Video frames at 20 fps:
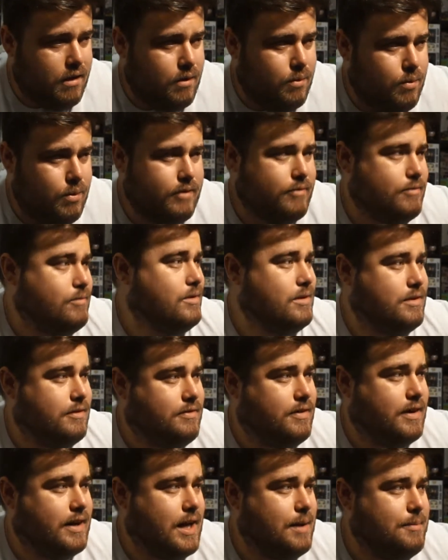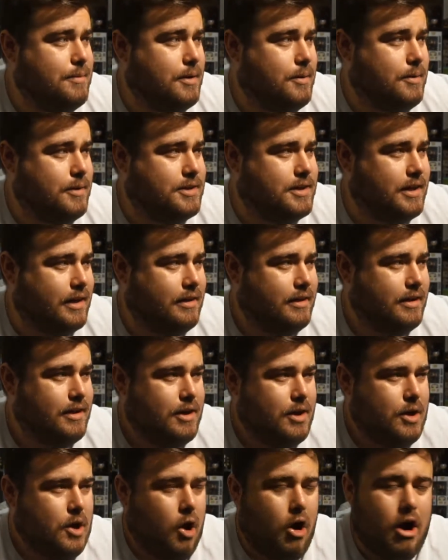what the fuck am I watching?
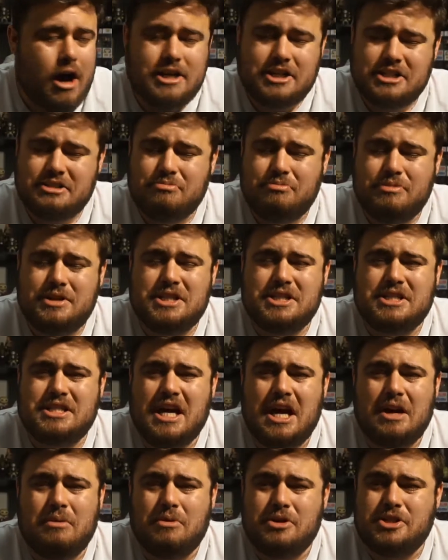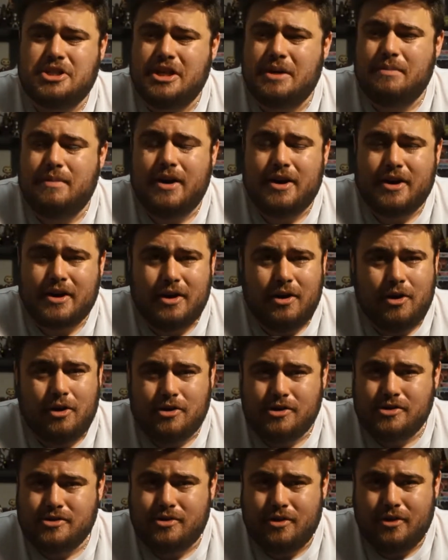We just started watching American
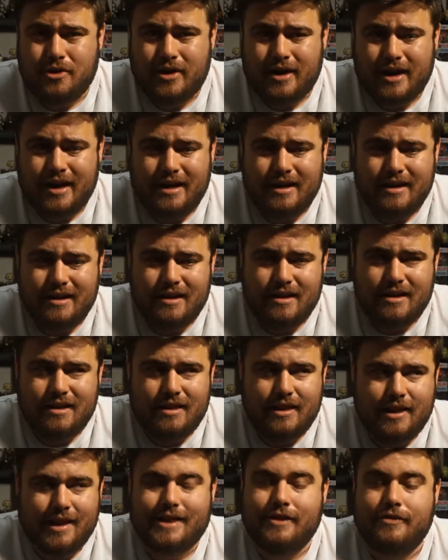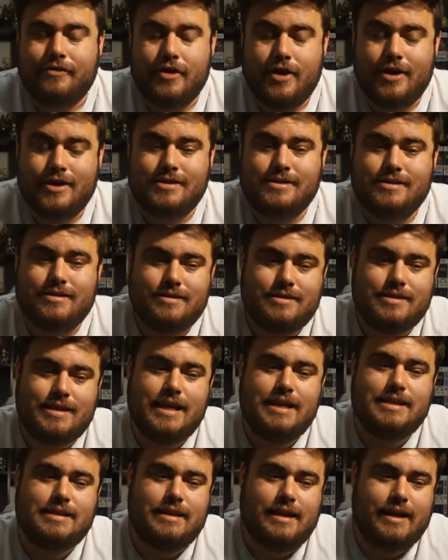Horror Story, like the first
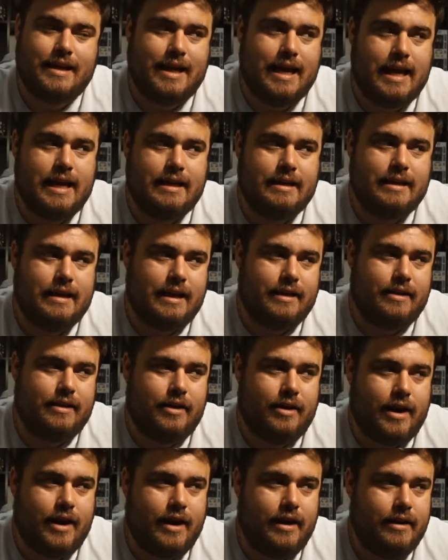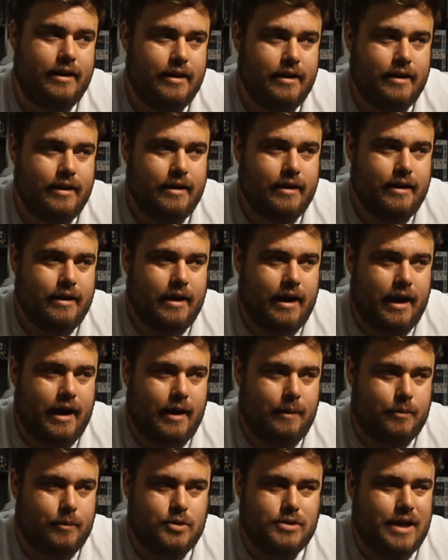season again the other night.
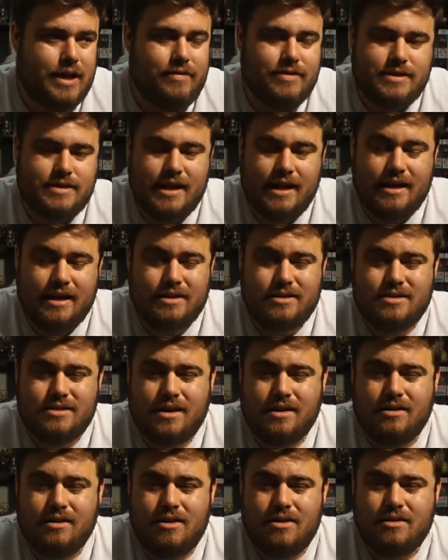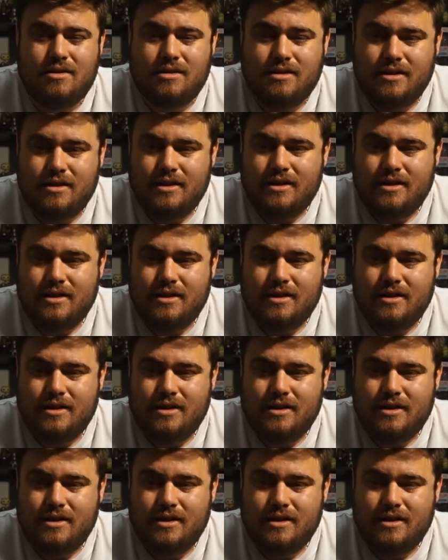Because I haven't seen it in so long.